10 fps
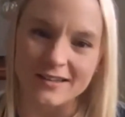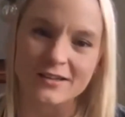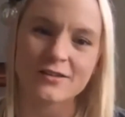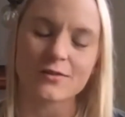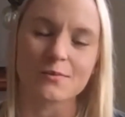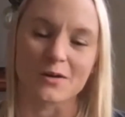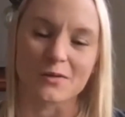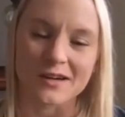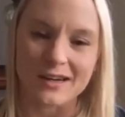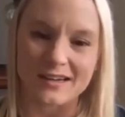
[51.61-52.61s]
this, from our
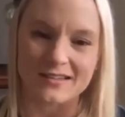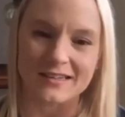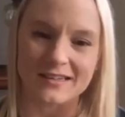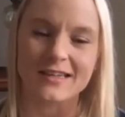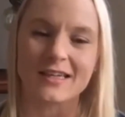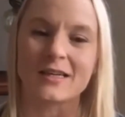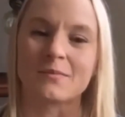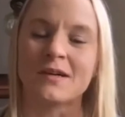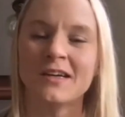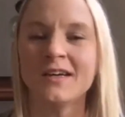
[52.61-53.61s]
organizing team